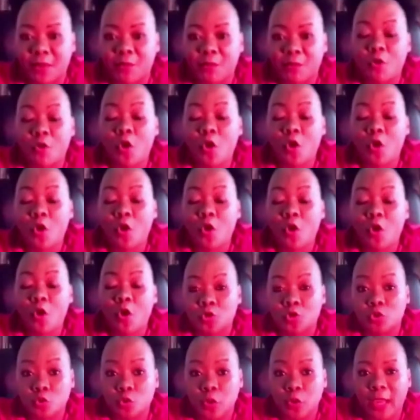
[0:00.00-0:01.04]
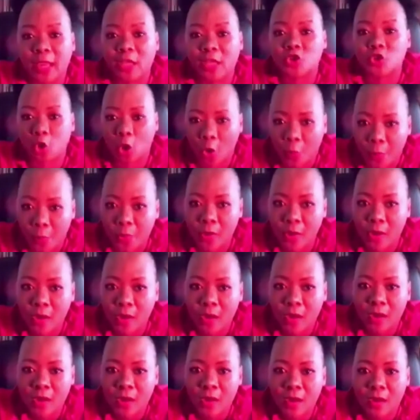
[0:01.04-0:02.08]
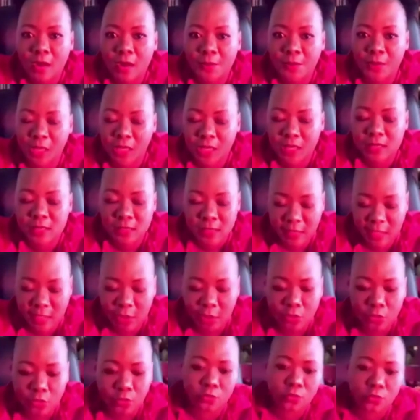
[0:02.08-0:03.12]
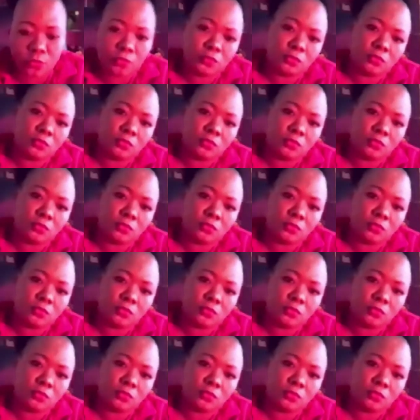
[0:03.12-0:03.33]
Memo Krobani, to do her job? Please, thank you.